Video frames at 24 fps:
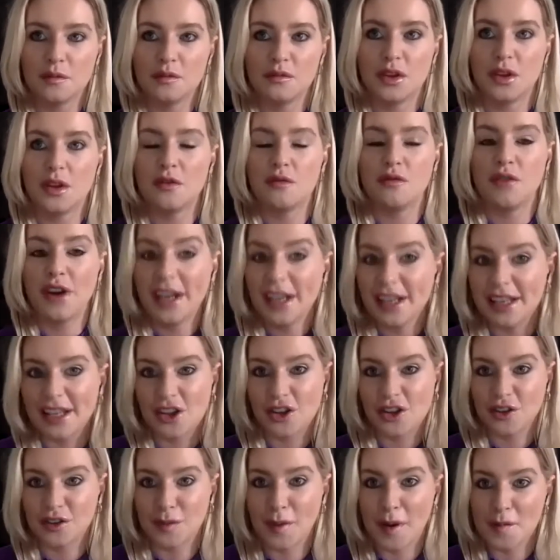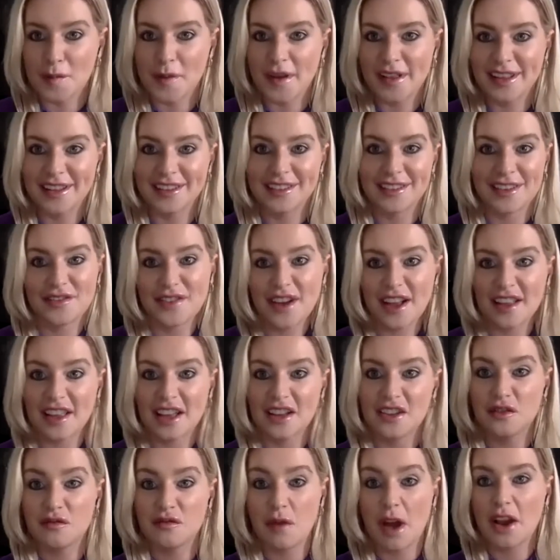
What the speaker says: the real issues about money, is the fact that